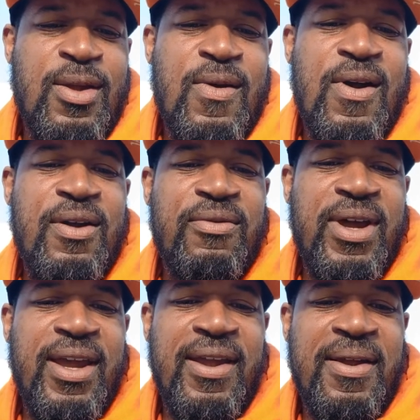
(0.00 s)
All
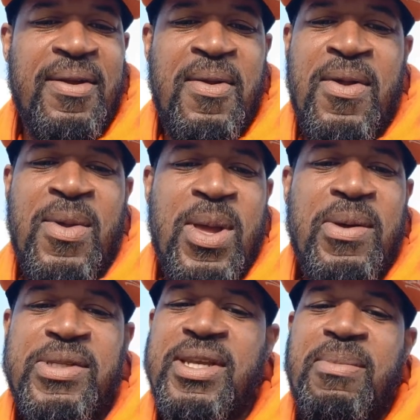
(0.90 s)
right.
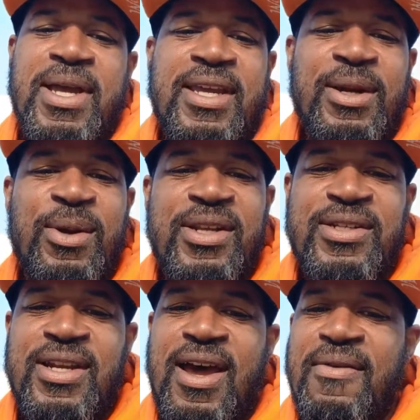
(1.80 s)
Every time I get on
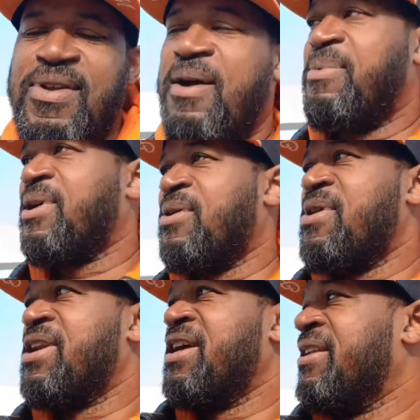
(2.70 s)
this live, y'all be
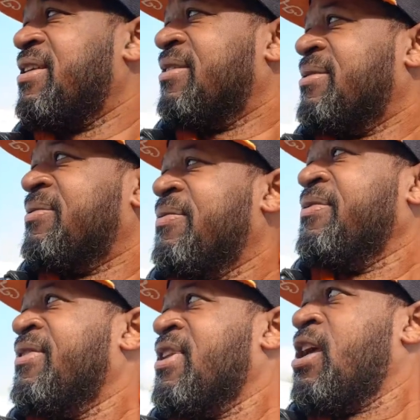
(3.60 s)
going in
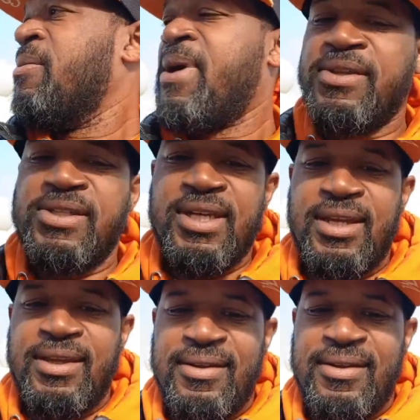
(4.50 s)
about Diddy.